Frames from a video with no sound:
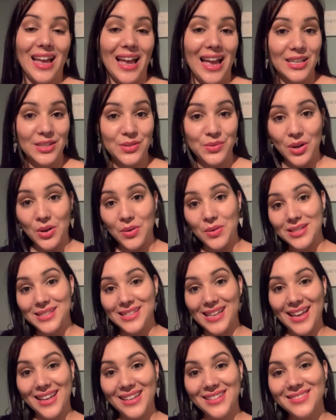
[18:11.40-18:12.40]
As we always
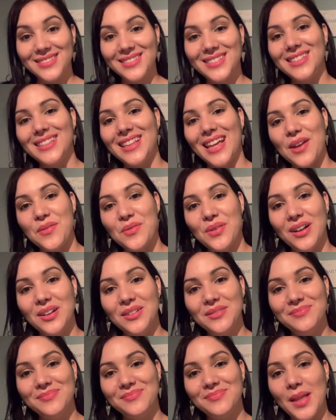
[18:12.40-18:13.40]
say, stay
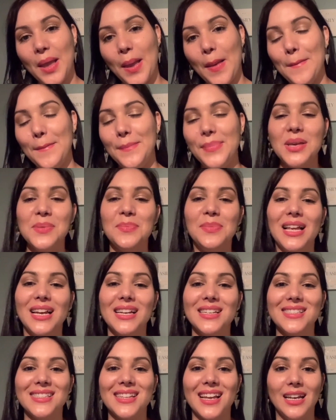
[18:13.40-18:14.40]
well, be
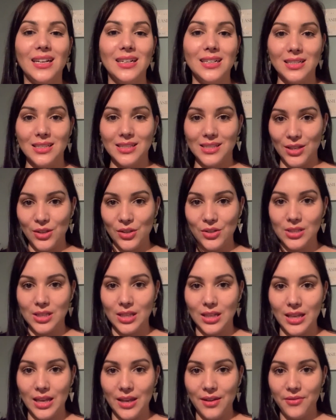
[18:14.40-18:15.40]
blessed, and continue to
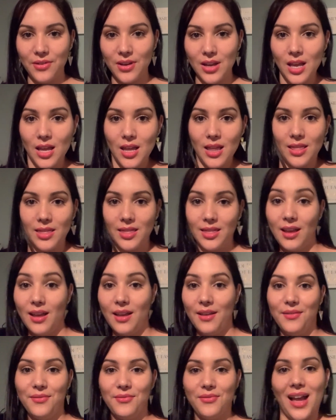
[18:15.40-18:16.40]
live
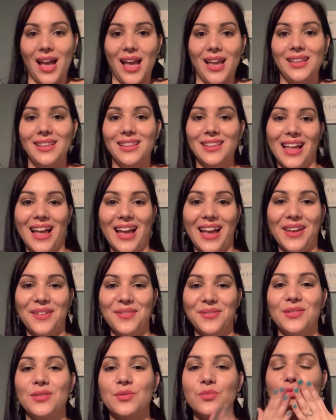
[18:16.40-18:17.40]
the fine
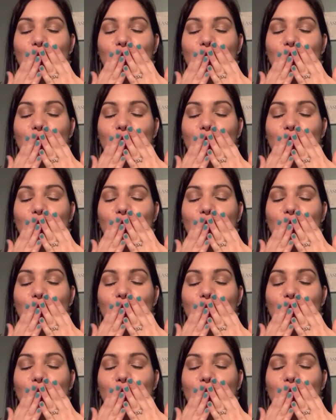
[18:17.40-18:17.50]
life.